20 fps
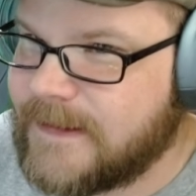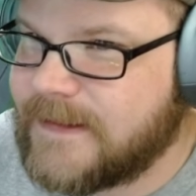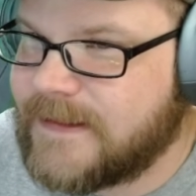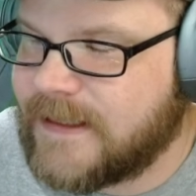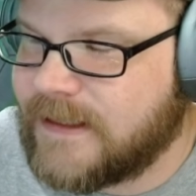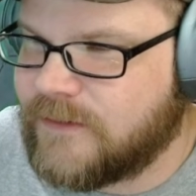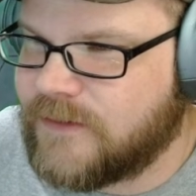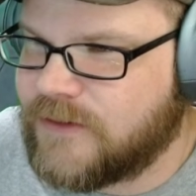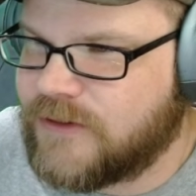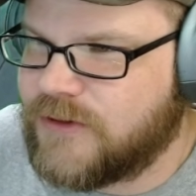
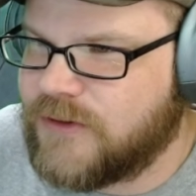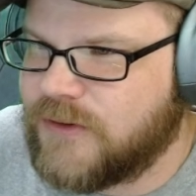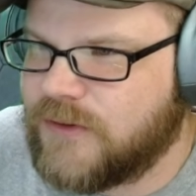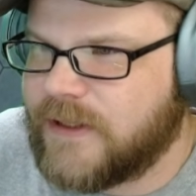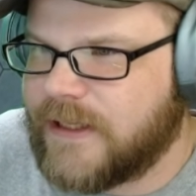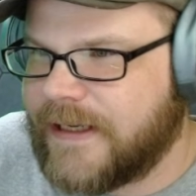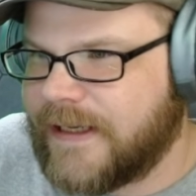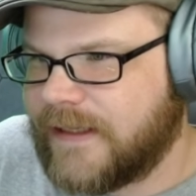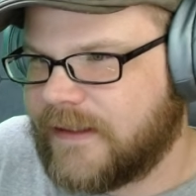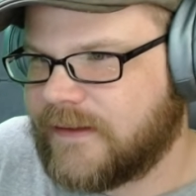down to
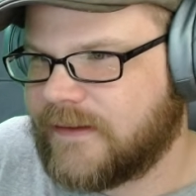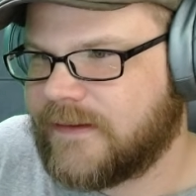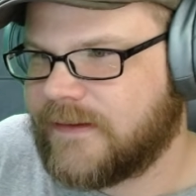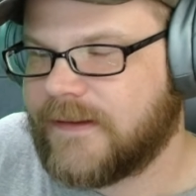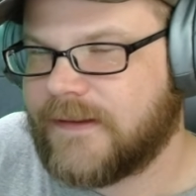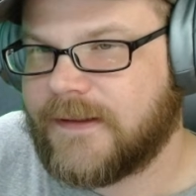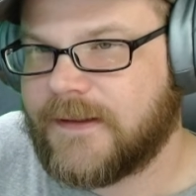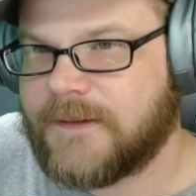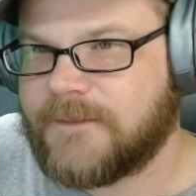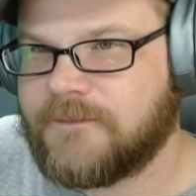that
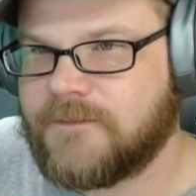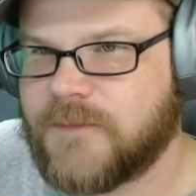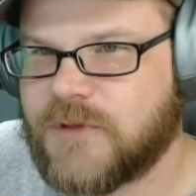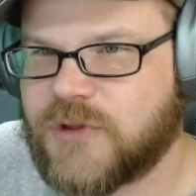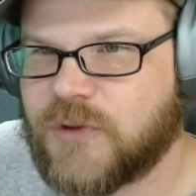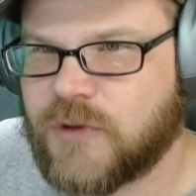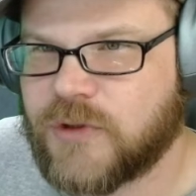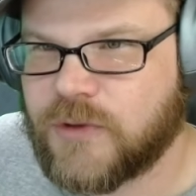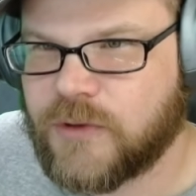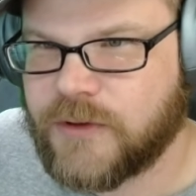
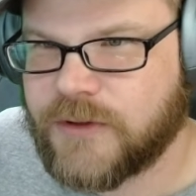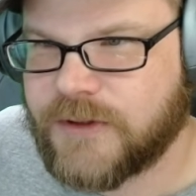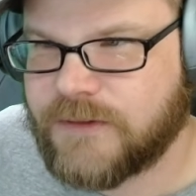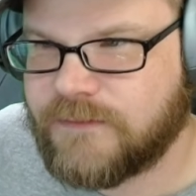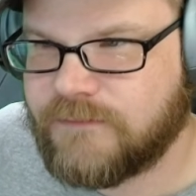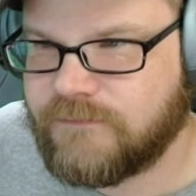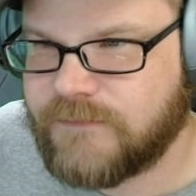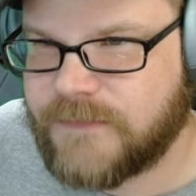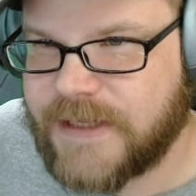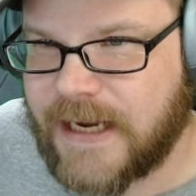sorcerer's
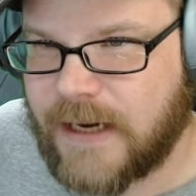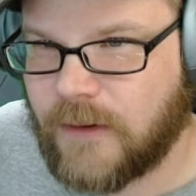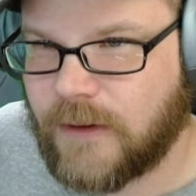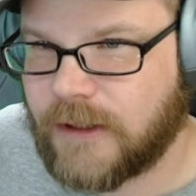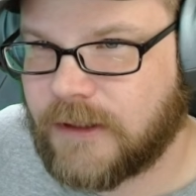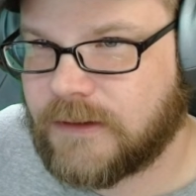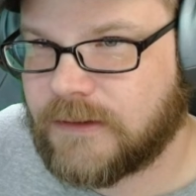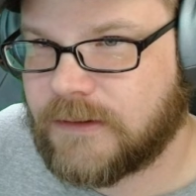tower.